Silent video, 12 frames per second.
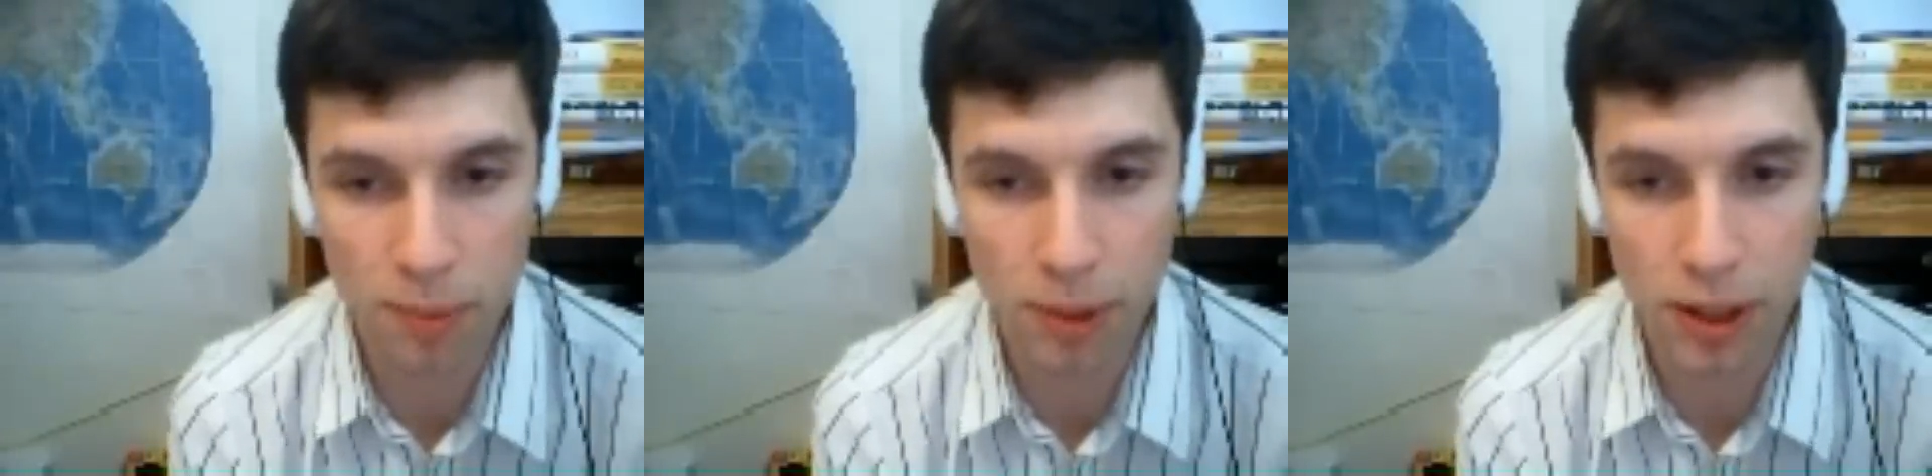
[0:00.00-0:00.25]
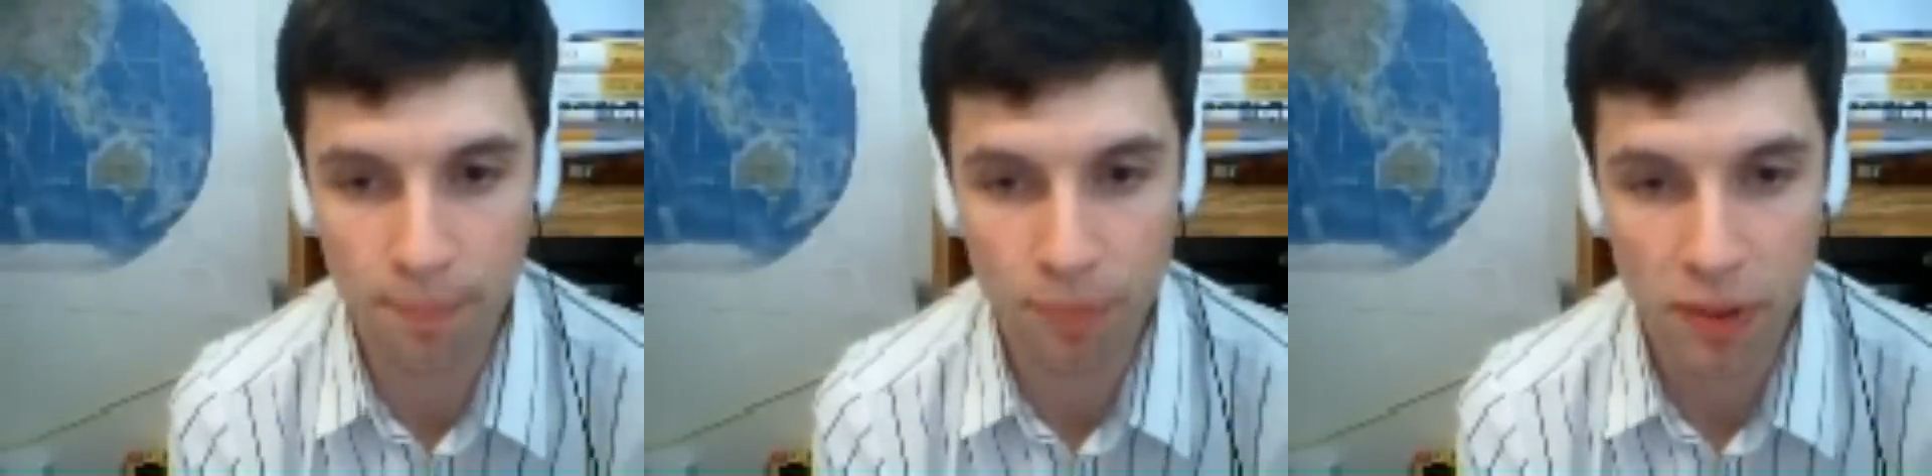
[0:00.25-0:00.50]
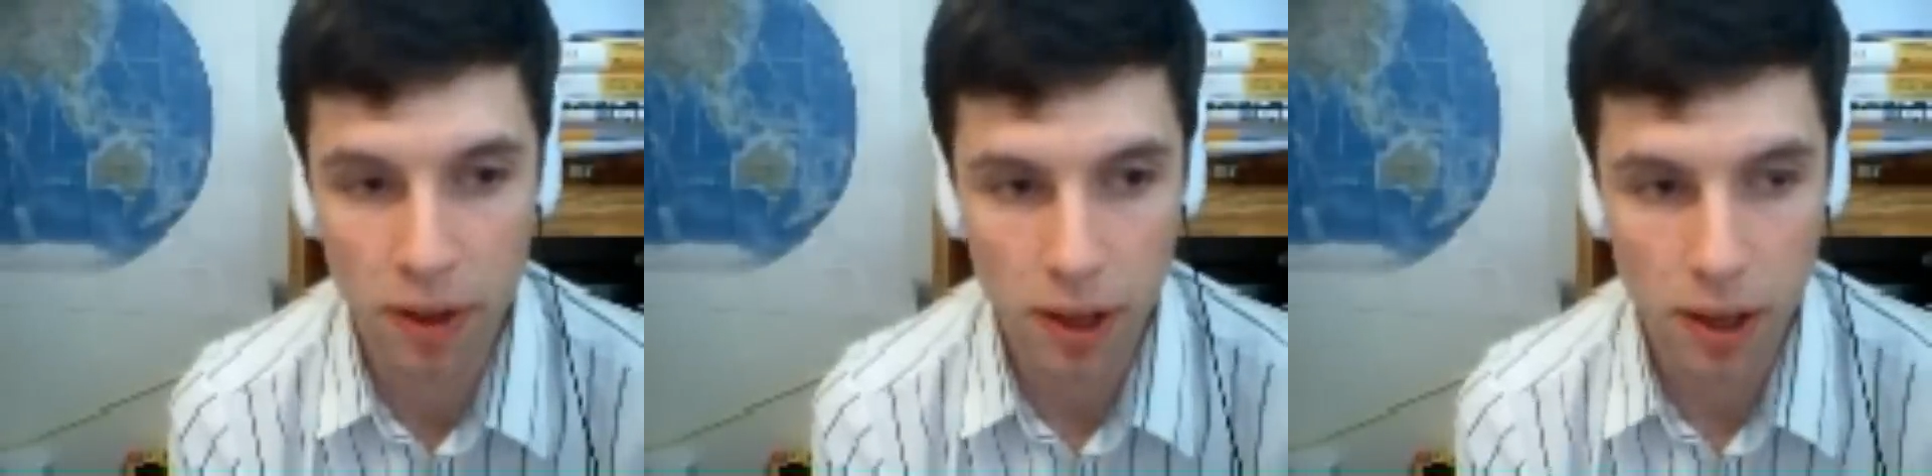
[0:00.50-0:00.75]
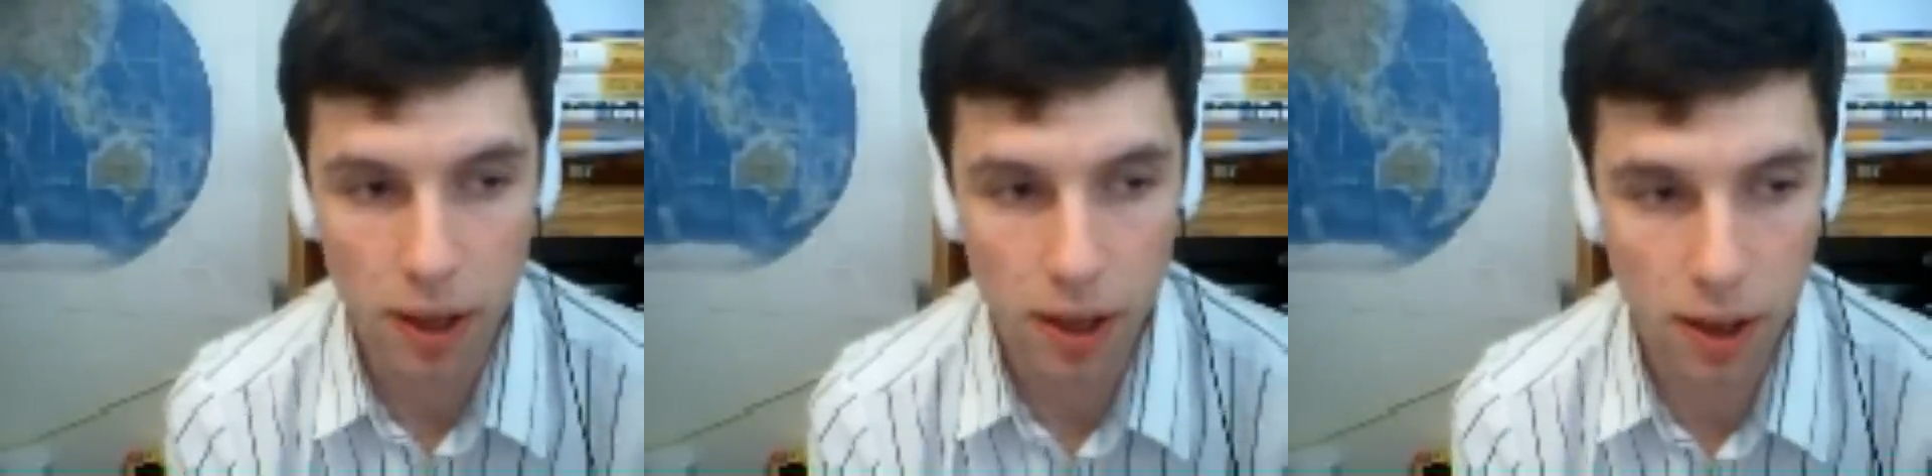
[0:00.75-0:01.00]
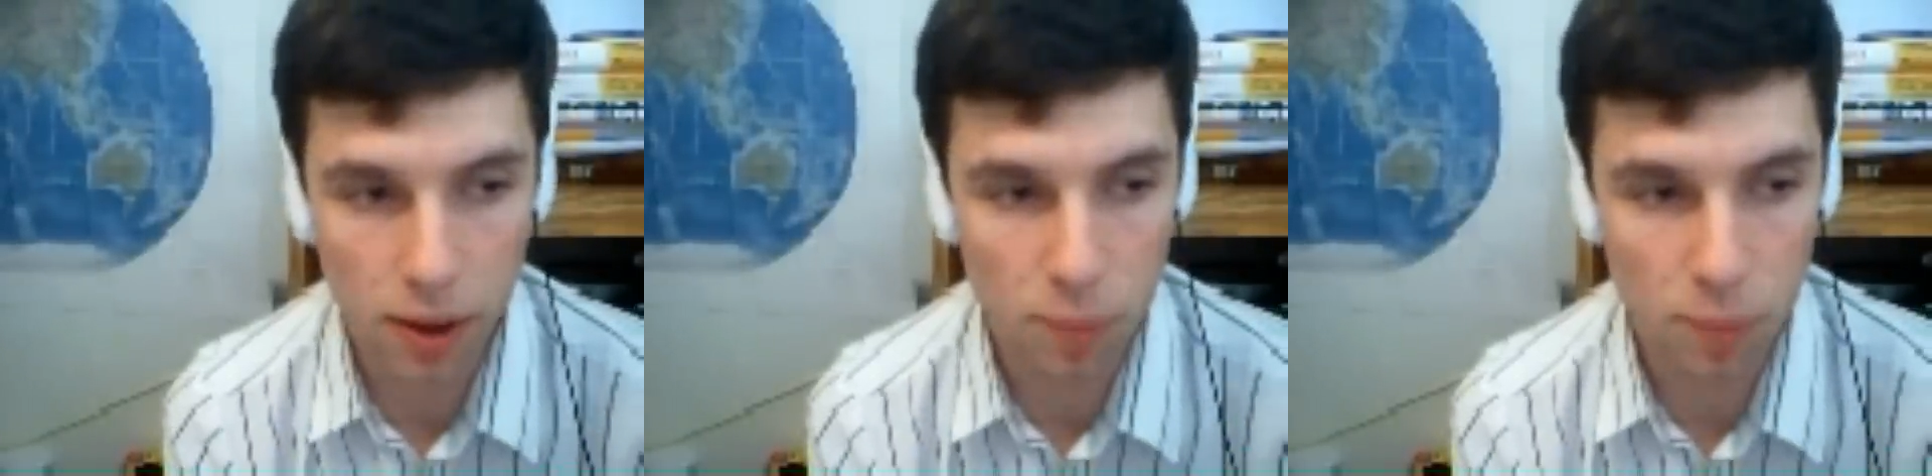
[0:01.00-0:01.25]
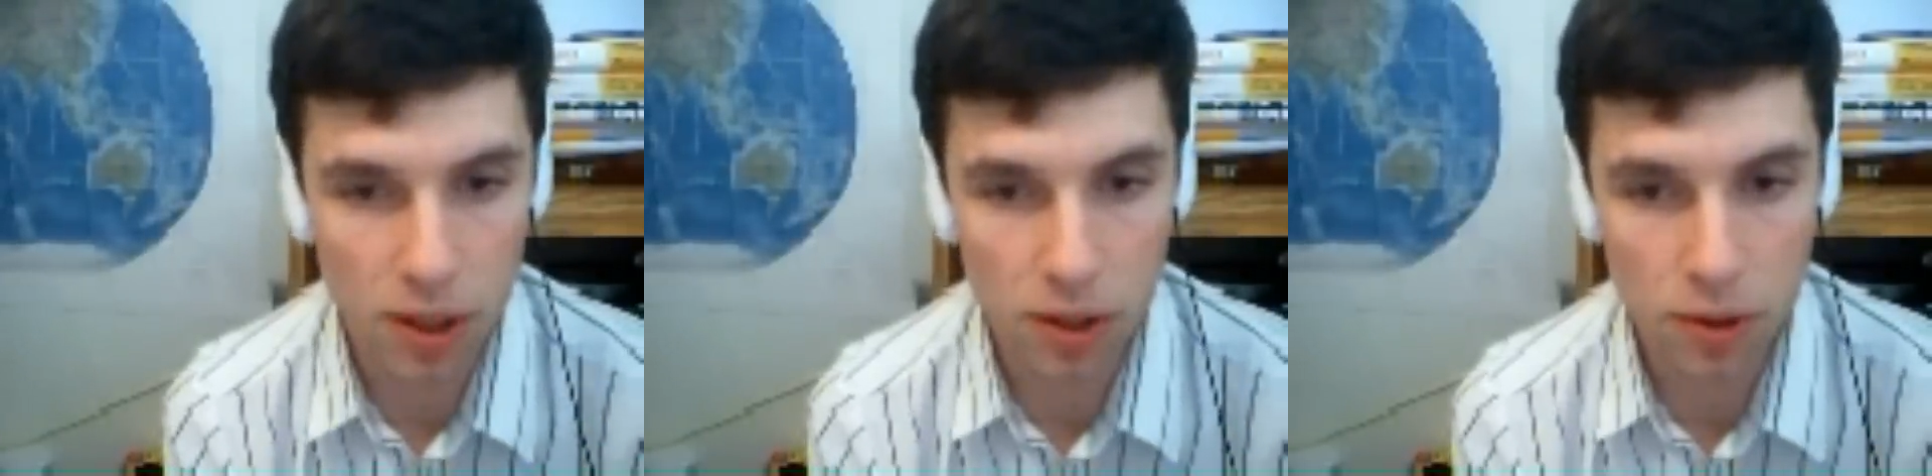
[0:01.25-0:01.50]
but I
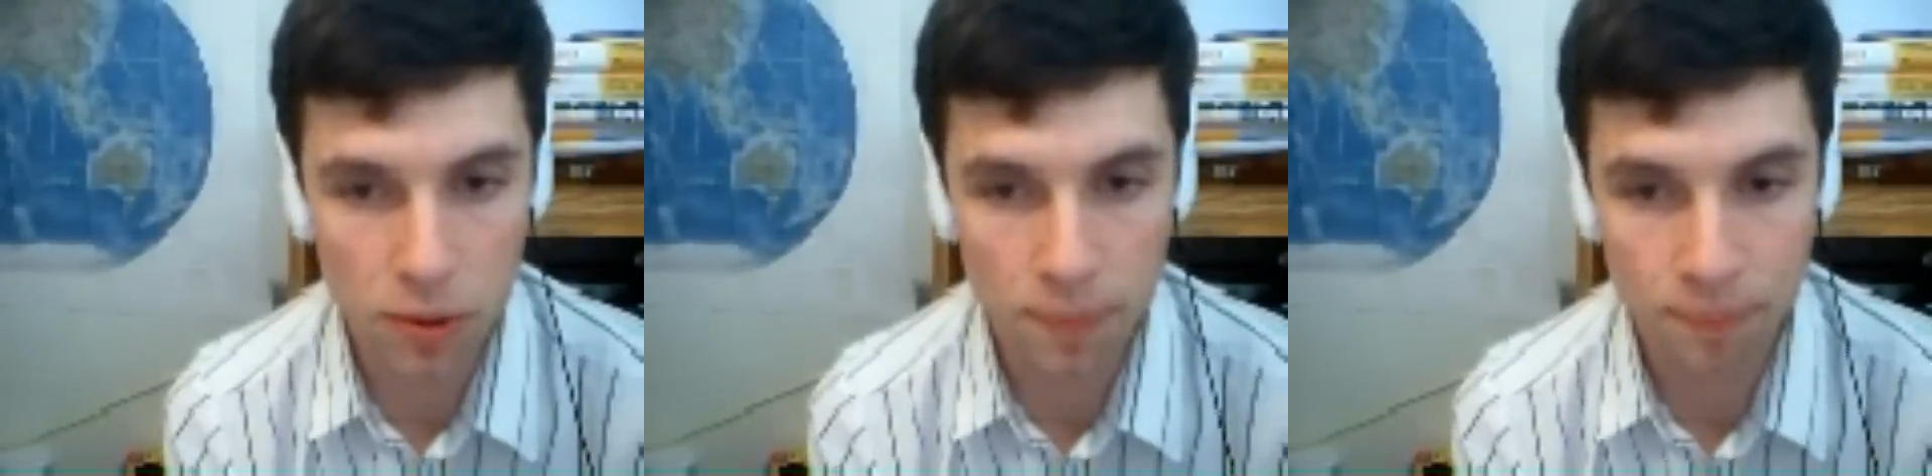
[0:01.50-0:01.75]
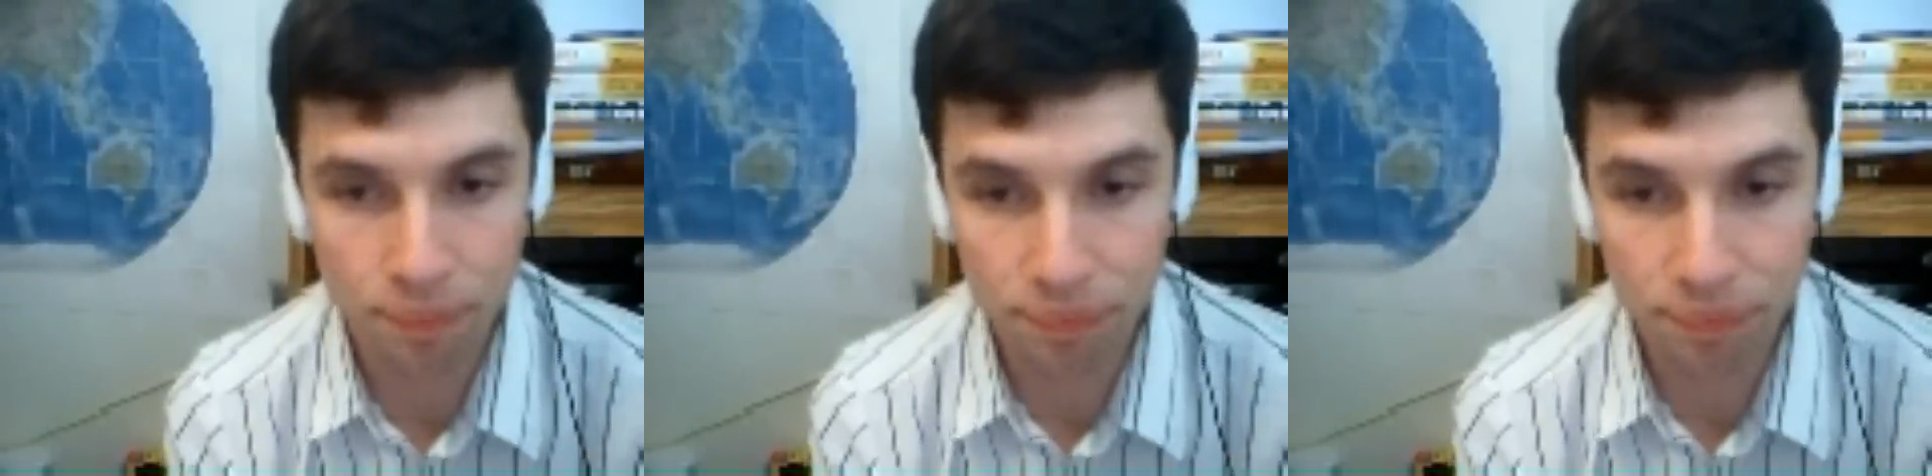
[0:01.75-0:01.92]
hope they do.